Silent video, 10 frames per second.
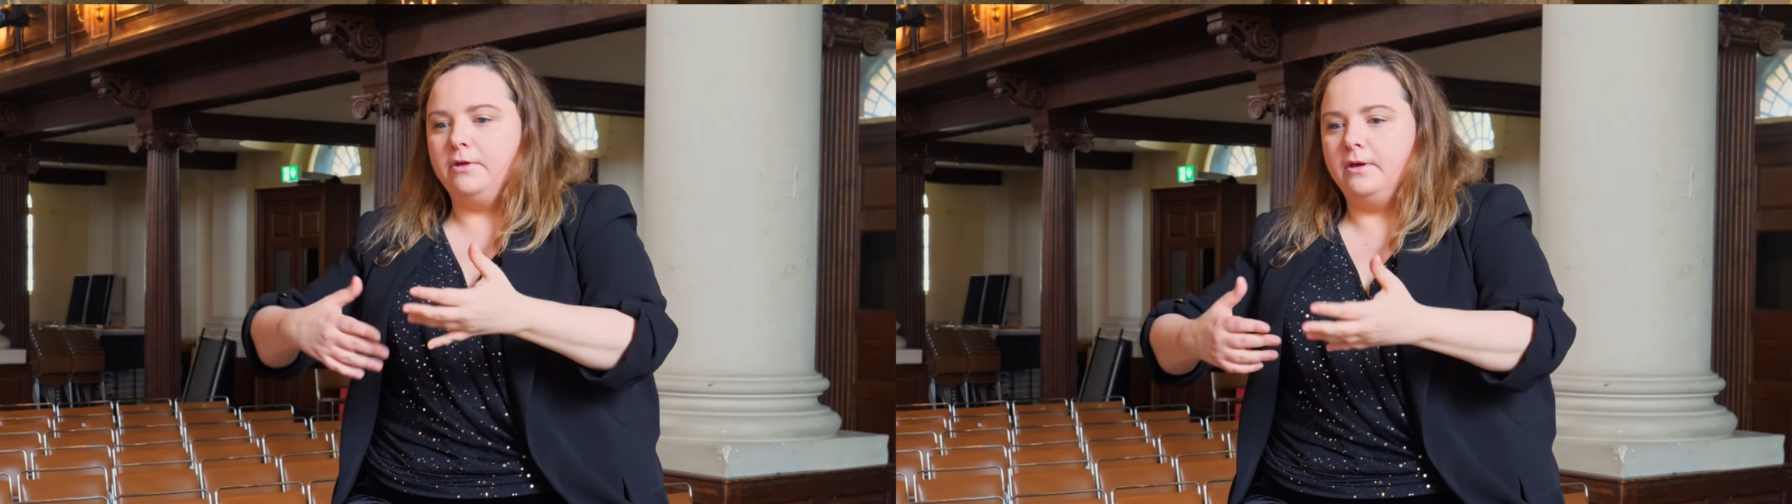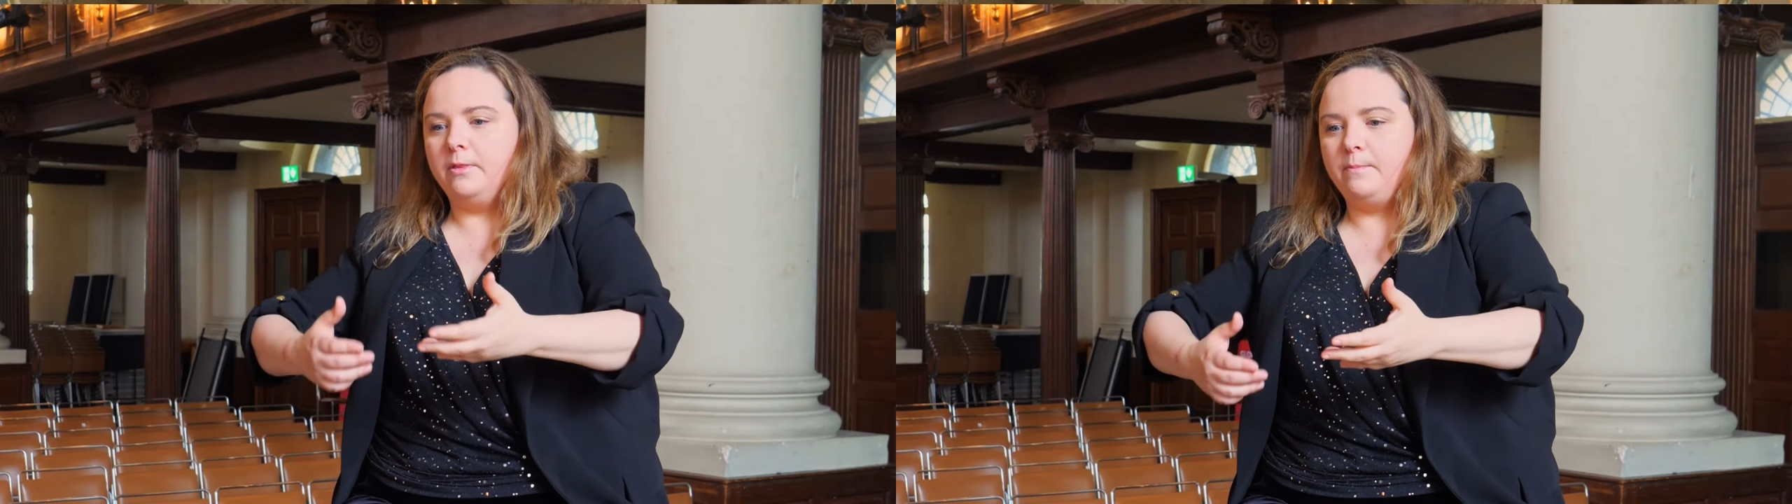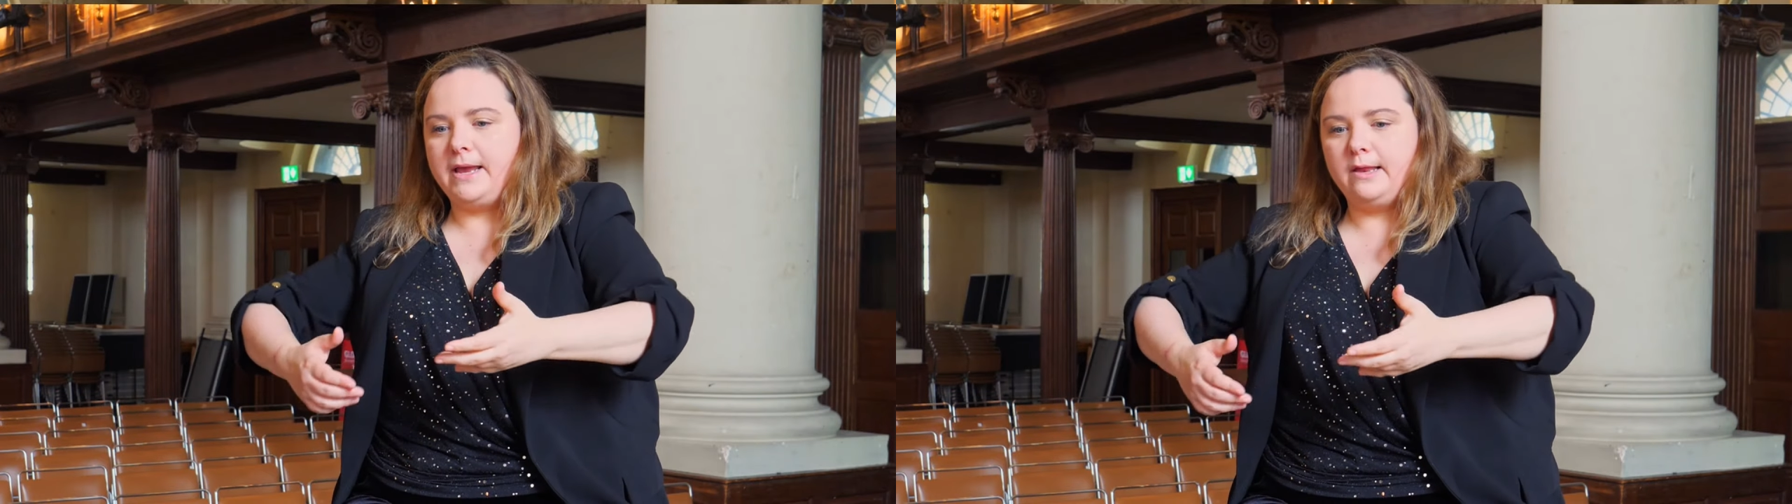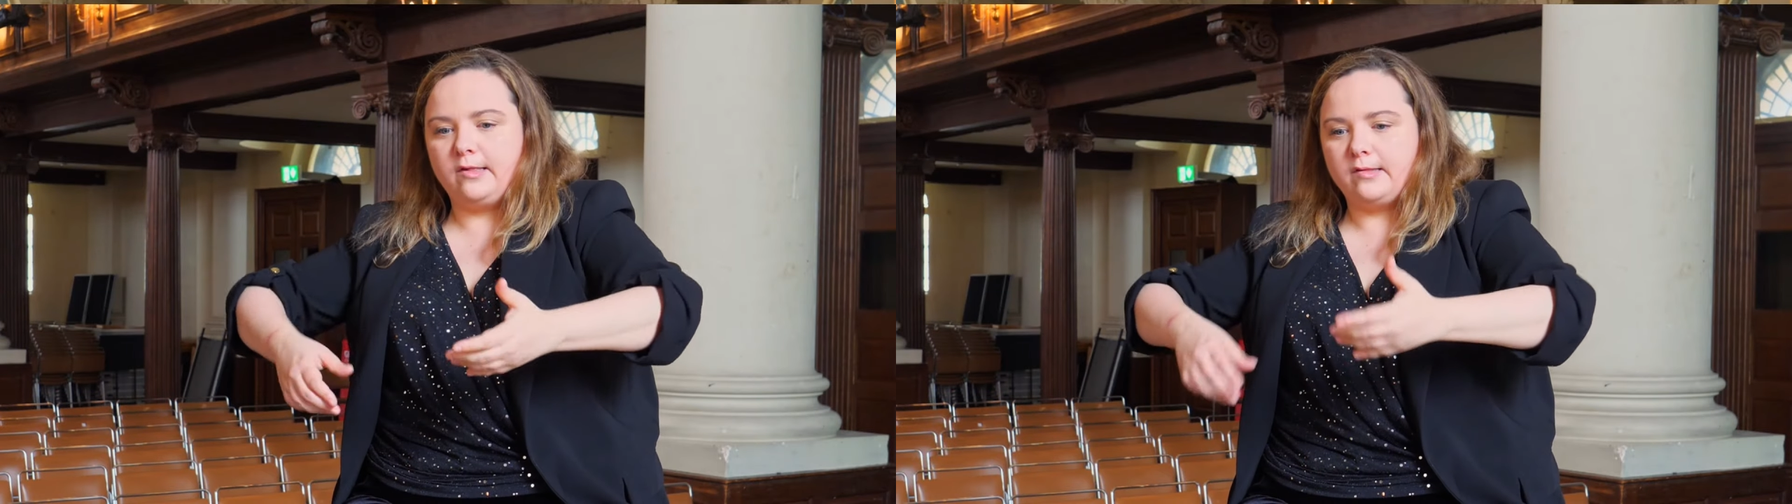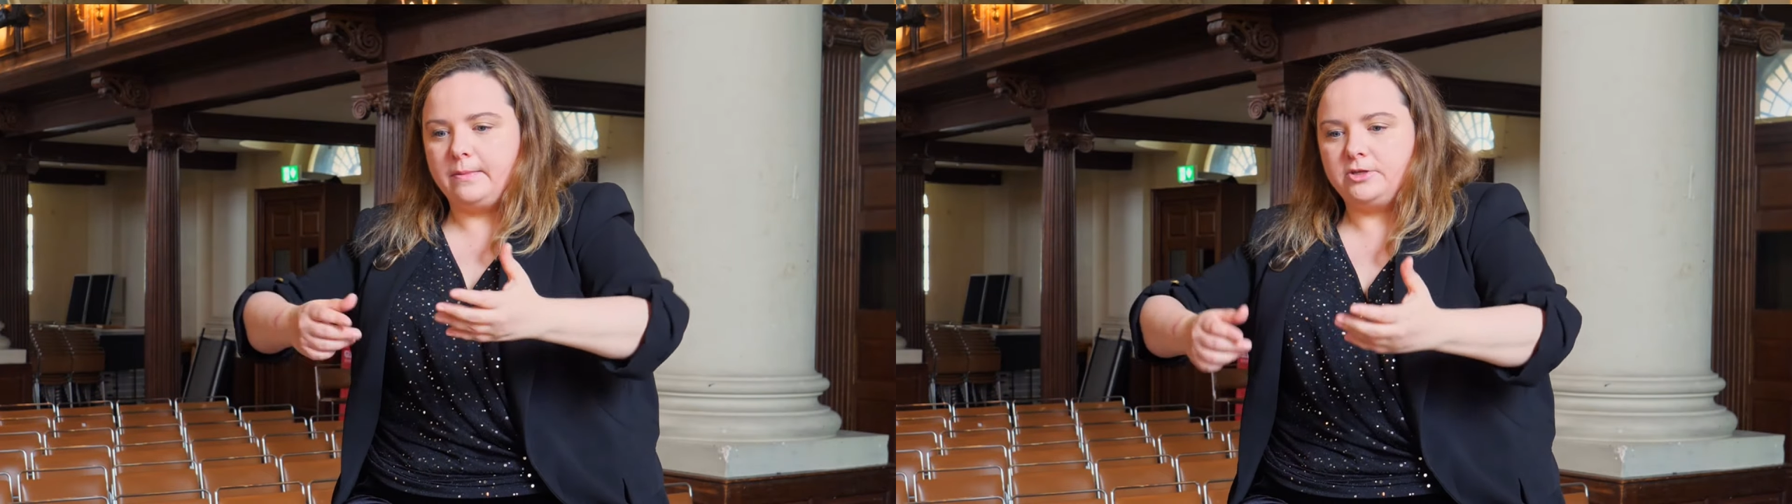the
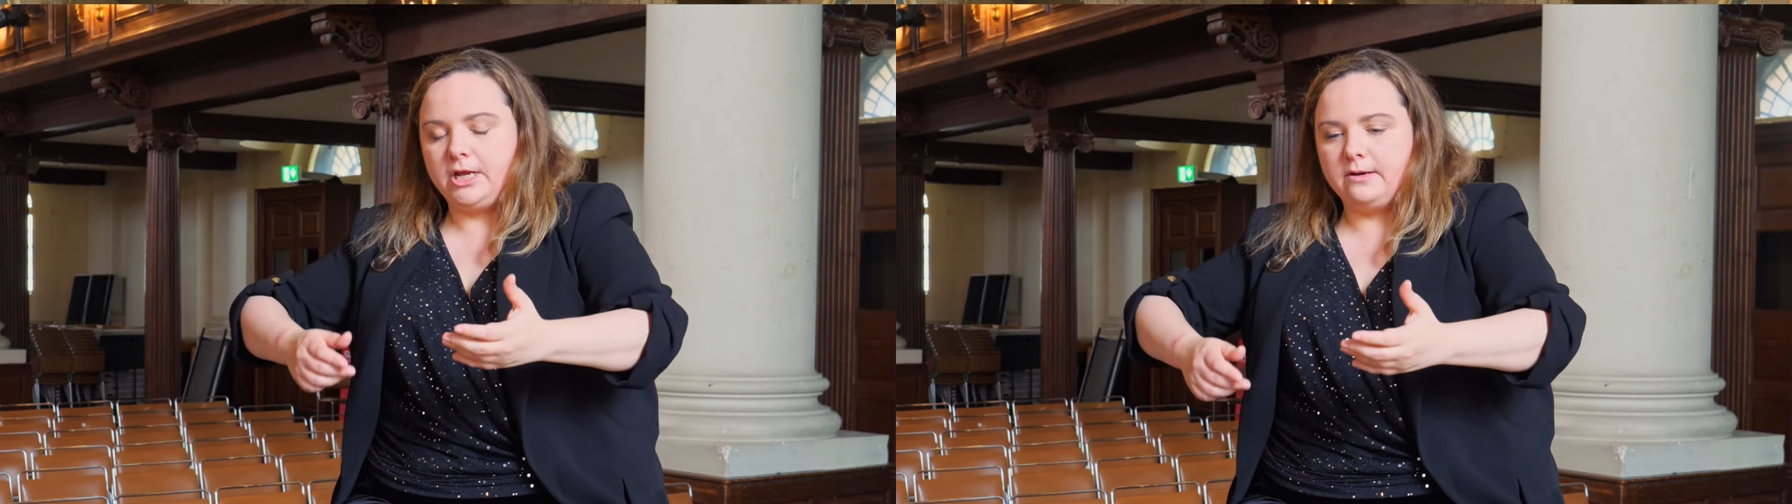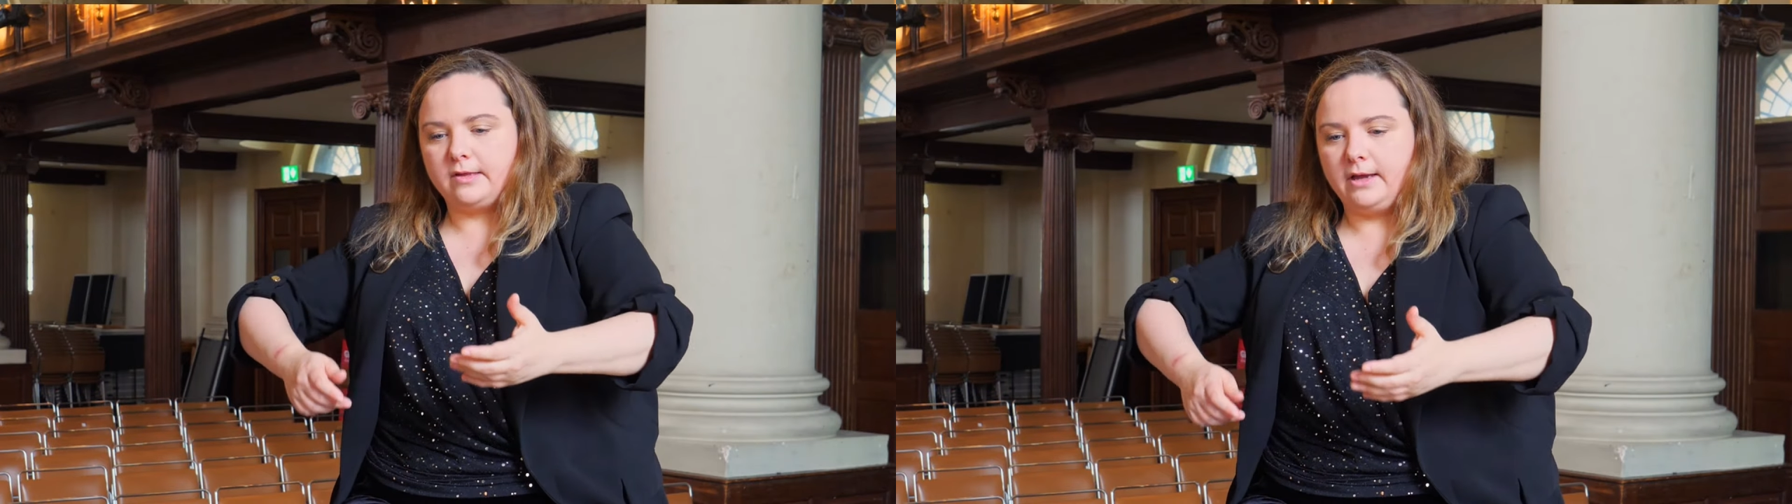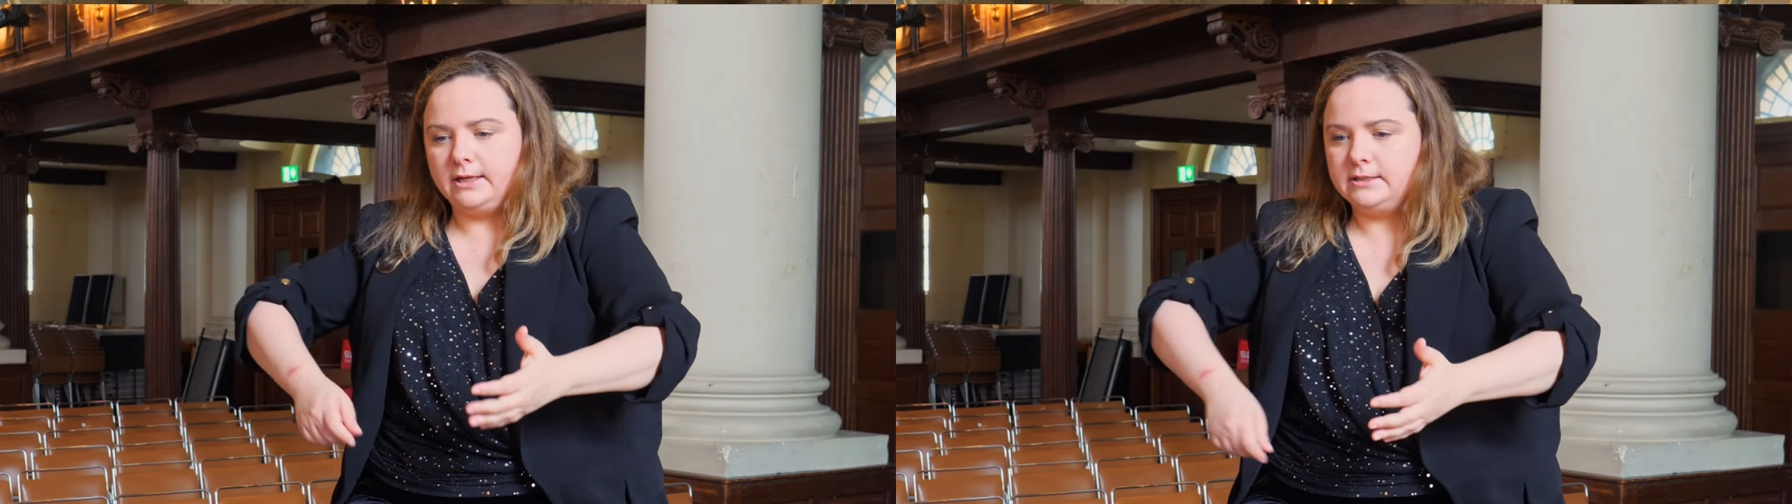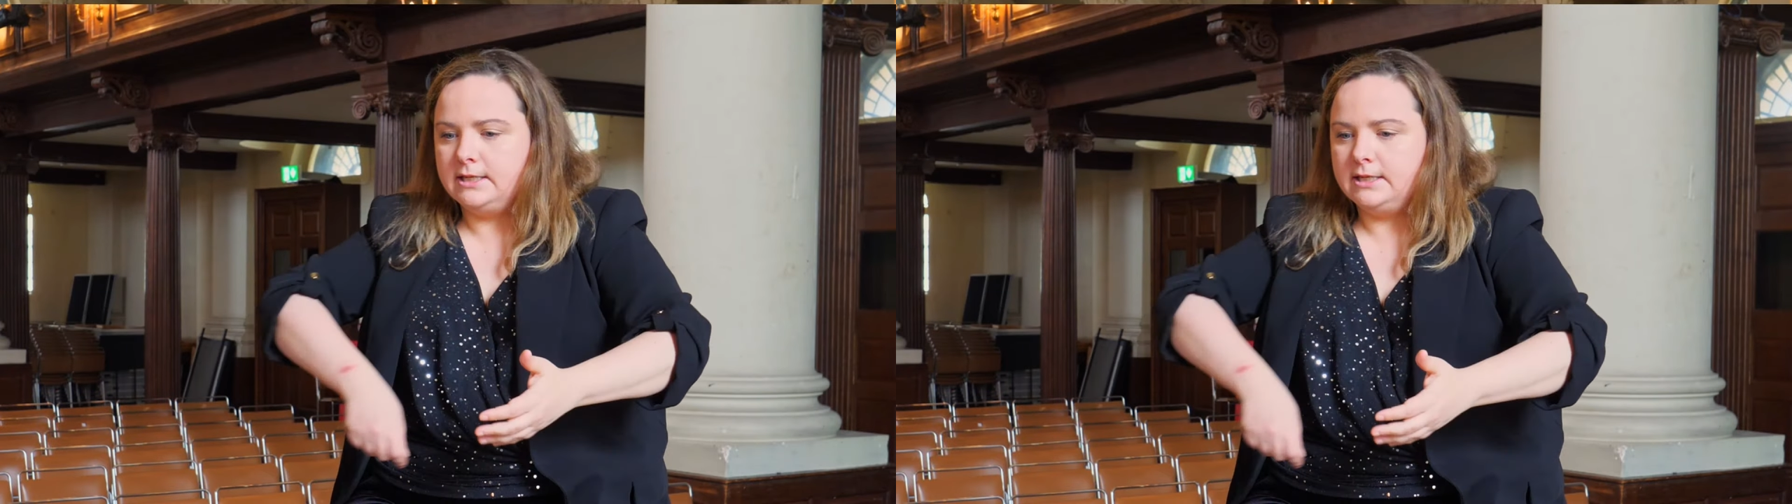basses and the cellos going,